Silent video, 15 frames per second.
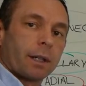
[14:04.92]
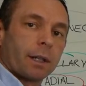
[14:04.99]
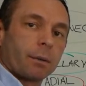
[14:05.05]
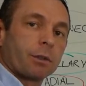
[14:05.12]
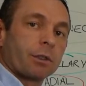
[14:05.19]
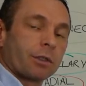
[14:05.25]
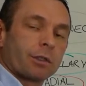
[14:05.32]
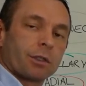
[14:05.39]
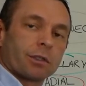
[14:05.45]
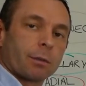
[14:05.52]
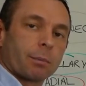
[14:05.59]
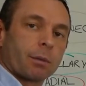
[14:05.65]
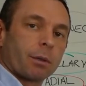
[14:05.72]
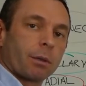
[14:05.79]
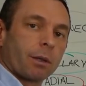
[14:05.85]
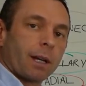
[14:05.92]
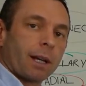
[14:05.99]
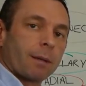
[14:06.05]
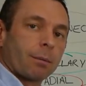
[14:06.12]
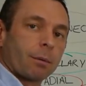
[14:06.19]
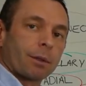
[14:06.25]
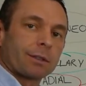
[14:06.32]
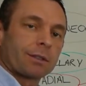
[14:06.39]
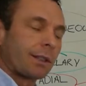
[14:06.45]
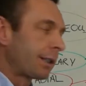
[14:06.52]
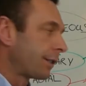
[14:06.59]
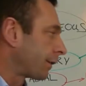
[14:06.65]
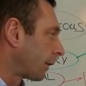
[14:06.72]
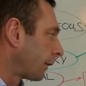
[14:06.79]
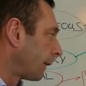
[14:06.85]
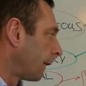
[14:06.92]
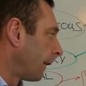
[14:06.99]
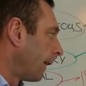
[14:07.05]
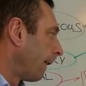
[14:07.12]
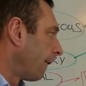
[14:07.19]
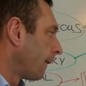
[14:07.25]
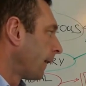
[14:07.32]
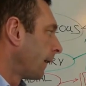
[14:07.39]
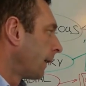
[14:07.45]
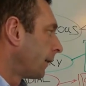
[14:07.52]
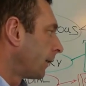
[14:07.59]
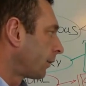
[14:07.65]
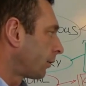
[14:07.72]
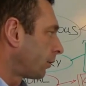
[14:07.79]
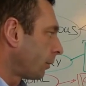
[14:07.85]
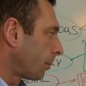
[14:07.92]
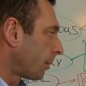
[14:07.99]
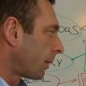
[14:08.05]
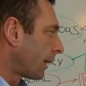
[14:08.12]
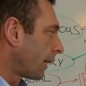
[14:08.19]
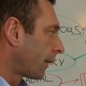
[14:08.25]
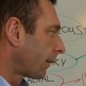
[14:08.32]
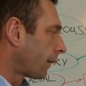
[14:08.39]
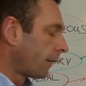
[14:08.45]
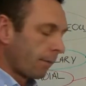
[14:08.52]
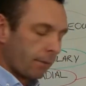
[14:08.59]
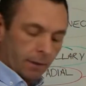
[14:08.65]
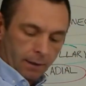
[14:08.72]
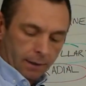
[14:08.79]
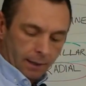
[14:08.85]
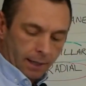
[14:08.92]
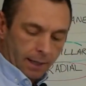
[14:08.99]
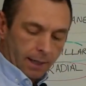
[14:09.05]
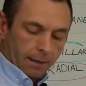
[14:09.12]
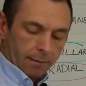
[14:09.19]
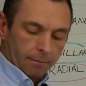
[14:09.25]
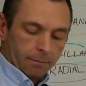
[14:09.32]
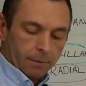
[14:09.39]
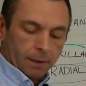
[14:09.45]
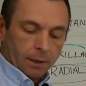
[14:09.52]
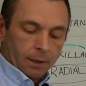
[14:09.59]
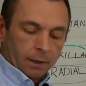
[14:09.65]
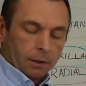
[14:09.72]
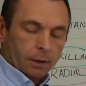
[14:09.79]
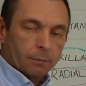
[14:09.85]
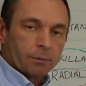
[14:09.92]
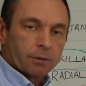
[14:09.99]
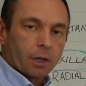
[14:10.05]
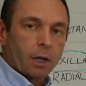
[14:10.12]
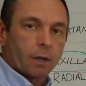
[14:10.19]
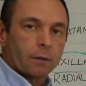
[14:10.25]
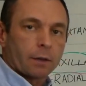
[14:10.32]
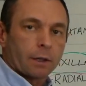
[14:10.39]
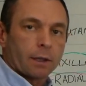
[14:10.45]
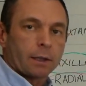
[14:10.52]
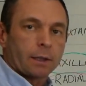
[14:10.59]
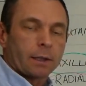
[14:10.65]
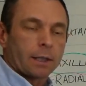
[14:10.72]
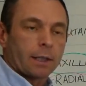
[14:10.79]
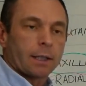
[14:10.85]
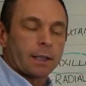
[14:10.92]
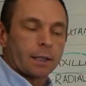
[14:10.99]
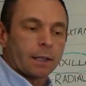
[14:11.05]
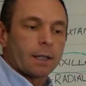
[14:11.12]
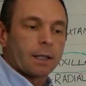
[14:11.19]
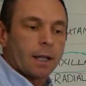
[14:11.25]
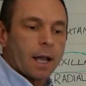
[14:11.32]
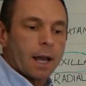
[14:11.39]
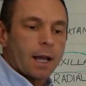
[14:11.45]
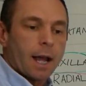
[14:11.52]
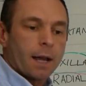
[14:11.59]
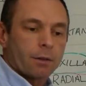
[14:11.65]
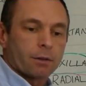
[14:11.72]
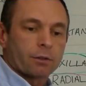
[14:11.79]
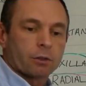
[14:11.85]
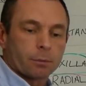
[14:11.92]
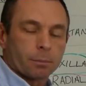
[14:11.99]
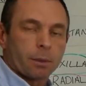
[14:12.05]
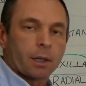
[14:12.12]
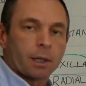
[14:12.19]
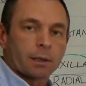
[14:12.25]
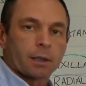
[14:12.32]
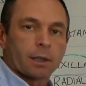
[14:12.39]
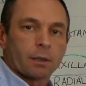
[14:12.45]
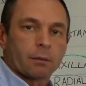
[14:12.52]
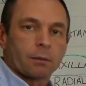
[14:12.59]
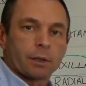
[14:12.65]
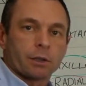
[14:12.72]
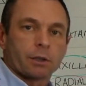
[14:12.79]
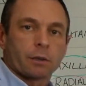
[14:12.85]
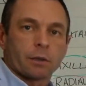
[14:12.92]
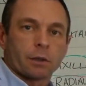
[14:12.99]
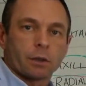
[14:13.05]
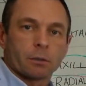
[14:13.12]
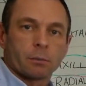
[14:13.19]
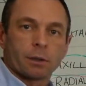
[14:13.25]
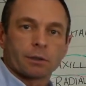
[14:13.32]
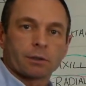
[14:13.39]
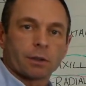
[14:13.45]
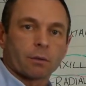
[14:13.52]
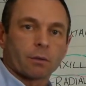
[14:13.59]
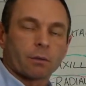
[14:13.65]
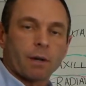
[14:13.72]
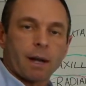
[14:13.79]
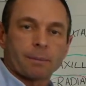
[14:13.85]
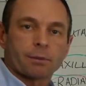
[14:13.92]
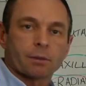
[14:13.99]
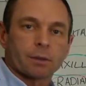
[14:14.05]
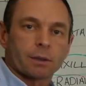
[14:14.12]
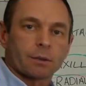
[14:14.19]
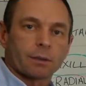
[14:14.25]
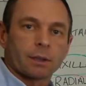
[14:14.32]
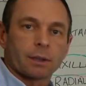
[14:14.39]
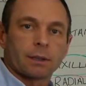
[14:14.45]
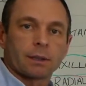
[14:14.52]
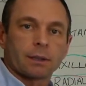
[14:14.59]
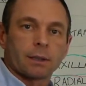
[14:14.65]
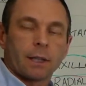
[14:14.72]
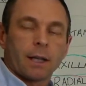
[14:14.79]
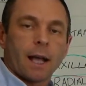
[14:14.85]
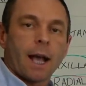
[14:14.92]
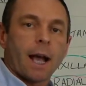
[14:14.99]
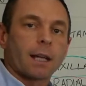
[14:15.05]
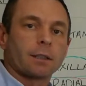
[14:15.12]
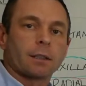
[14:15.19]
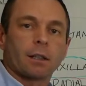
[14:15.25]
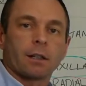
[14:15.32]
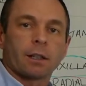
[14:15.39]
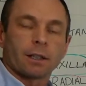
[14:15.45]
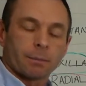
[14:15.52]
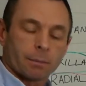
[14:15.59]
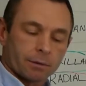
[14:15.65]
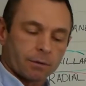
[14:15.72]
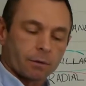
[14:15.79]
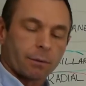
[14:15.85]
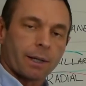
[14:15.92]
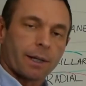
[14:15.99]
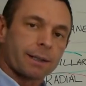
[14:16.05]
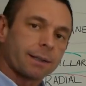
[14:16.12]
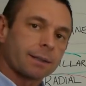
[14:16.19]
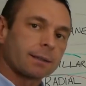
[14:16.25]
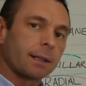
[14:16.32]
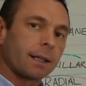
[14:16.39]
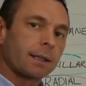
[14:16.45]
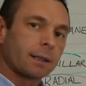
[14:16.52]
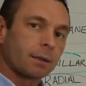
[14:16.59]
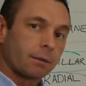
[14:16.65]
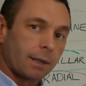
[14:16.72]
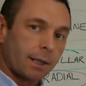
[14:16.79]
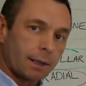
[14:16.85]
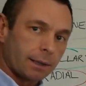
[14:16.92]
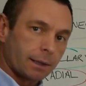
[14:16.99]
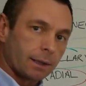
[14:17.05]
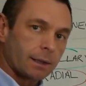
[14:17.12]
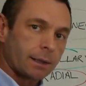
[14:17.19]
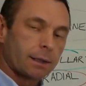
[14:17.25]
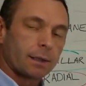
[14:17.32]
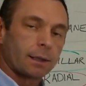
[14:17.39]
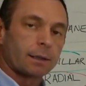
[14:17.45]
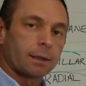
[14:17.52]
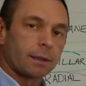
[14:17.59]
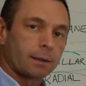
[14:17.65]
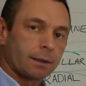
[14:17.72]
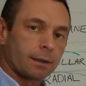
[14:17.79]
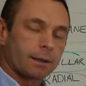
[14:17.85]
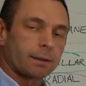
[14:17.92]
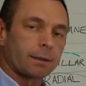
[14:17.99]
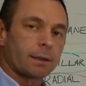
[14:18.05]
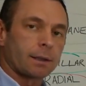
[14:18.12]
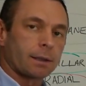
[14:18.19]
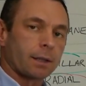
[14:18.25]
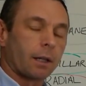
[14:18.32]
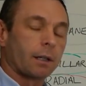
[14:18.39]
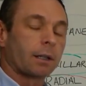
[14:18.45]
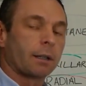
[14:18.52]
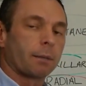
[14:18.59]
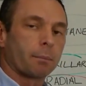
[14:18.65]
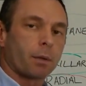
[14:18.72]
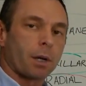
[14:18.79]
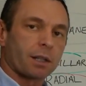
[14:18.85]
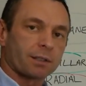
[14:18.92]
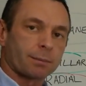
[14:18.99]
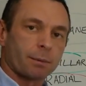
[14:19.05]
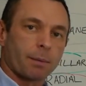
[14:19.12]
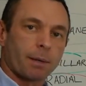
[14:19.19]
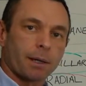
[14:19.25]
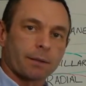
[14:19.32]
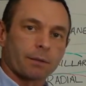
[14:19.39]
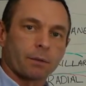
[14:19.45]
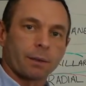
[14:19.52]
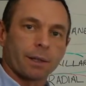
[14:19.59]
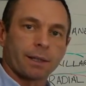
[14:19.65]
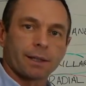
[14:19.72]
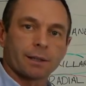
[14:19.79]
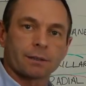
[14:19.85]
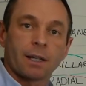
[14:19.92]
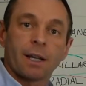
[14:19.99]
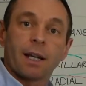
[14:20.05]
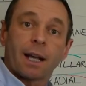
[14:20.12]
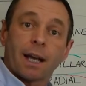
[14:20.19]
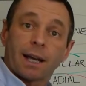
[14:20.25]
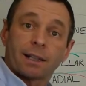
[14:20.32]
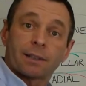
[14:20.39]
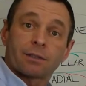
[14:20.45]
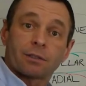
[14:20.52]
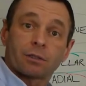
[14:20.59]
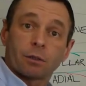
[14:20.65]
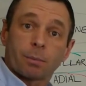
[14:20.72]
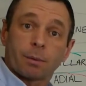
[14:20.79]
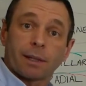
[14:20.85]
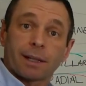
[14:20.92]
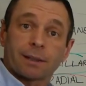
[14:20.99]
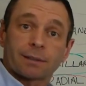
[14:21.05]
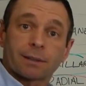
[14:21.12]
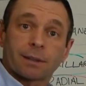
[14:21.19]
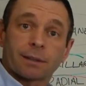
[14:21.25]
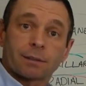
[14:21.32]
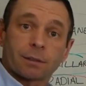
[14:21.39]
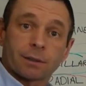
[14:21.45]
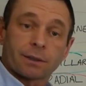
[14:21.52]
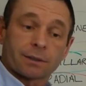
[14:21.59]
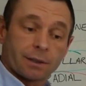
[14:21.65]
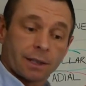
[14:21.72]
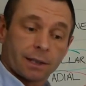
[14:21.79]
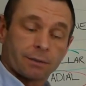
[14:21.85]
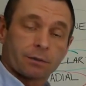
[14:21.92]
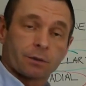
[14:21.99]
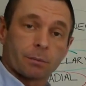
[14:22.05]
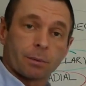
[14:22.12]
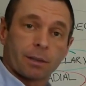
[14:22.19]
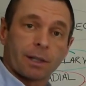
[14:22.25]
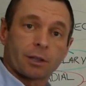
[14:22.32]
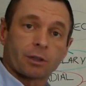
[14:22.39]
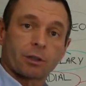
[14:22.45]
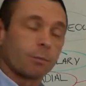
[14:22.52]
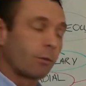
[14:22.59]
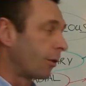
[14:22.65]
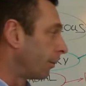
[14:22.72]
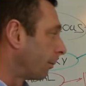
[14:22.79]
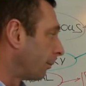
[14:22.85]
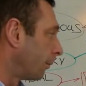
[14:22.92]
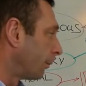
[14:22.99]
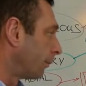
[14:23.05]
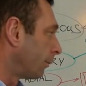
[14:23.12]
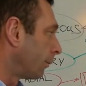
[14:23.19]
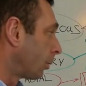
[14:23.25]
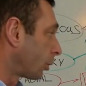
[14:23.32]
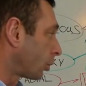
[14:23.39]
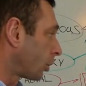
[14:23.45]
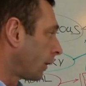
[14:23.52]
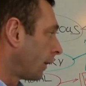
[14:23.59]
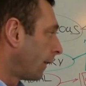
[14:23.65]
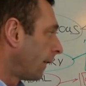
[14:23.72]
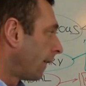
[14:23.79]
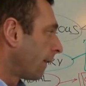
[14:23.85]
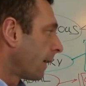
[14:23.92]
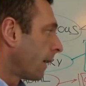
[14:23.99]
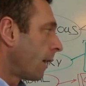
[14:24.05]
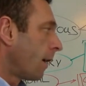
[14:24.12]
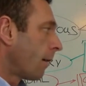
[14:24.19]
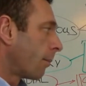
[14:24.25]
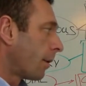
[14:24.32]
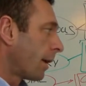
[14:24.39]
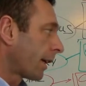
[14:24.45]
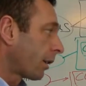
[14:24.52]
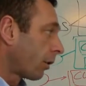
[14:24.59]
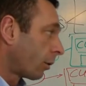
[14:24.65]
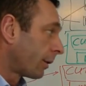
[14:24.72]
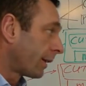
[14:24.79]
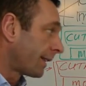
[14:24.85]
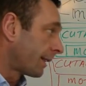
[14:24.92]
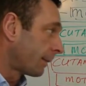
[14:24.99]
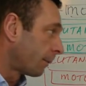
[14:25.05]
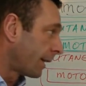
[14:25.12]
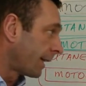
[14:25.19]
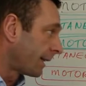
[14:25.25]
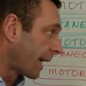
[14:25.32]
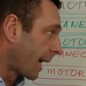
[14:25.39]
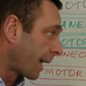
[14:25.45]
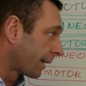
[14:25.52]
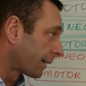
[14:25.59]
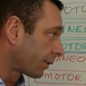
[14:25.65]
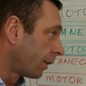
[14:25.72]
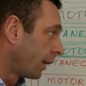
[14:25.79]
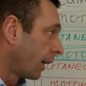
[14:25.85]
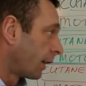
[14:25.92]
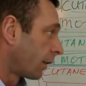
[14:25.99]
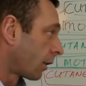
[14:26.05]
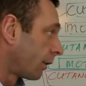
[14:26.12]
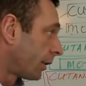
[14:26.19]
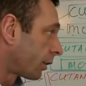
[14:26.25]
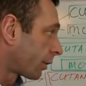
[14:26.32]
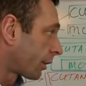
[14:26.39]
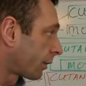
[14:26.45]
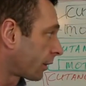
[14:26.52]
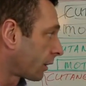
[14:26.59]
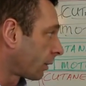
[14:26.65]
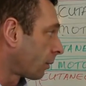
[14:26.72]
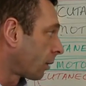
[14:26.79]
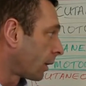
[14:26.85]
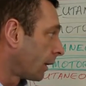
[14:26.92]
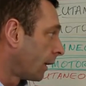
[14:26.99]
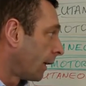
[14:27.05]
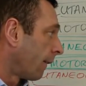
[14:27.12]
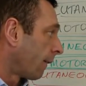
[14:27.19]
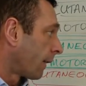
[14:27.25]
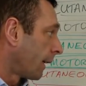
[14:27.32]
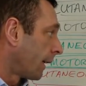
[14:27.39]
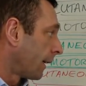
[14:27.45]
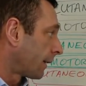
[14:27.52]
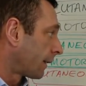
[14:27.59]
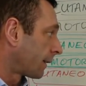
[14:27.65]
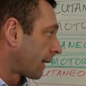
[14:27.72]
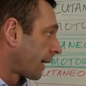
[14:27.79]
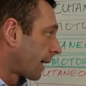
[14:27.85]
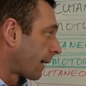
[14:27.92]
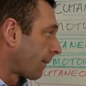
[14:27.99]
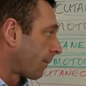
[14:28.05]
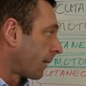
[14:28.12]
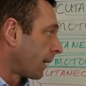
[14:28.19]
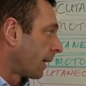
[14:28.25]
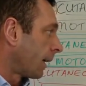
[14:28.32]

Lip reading: here, which is just a pure elbow extensor. The supinator comes off the lateral supracondylar ridge of the humerus and wraps around the annular ligament of the radius and the radial distal or the proximal part of the radius, and it supinates. So this kind of supination motion. Brachioradialis, another interesting one. It's an